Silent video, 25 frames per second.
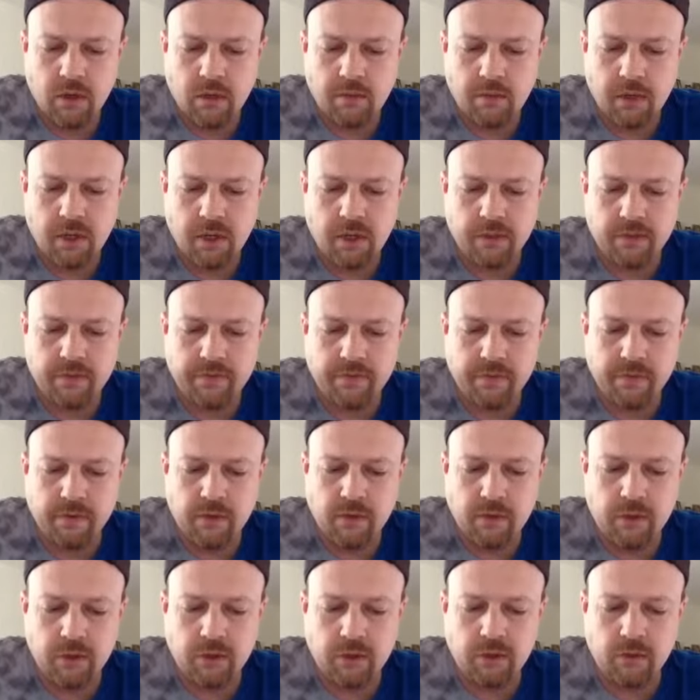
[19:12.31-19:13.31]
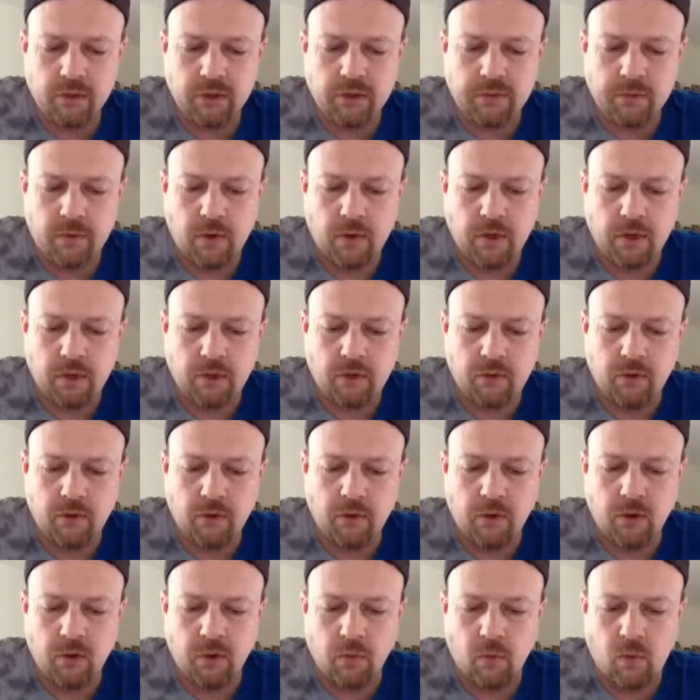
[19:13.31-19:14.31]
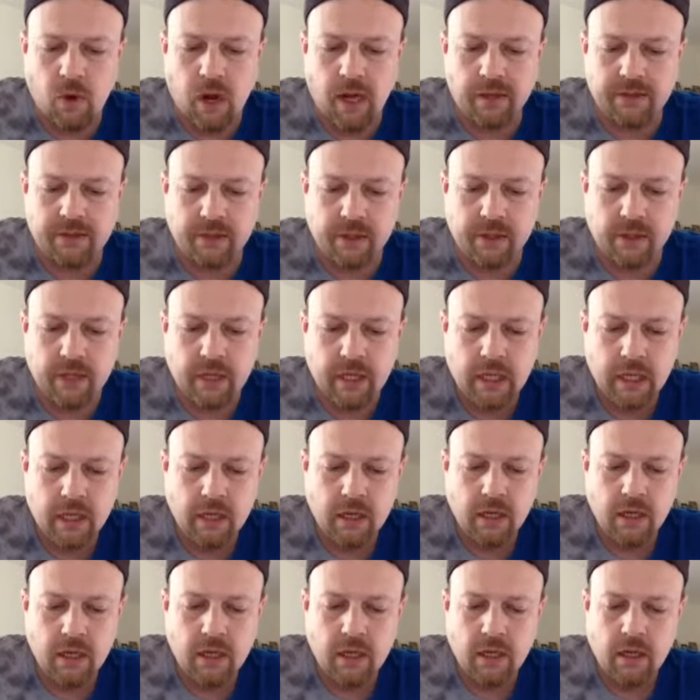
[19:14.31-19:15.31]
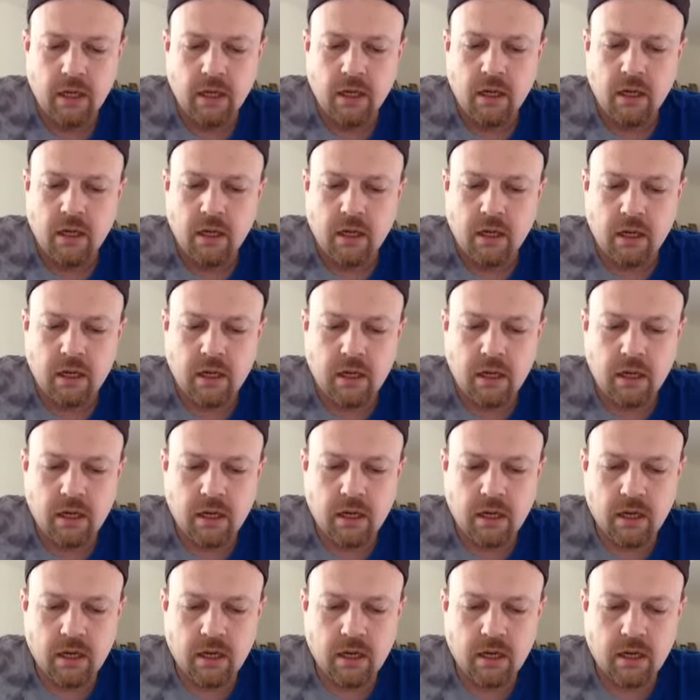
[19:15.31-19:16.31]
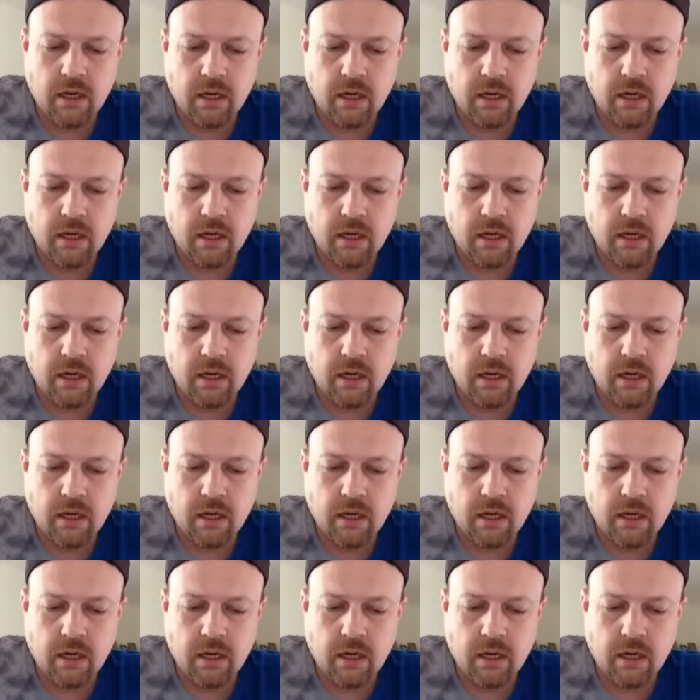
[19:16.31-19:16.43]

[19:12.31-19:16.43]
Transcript: because you are smarter, stronger, and wiser. I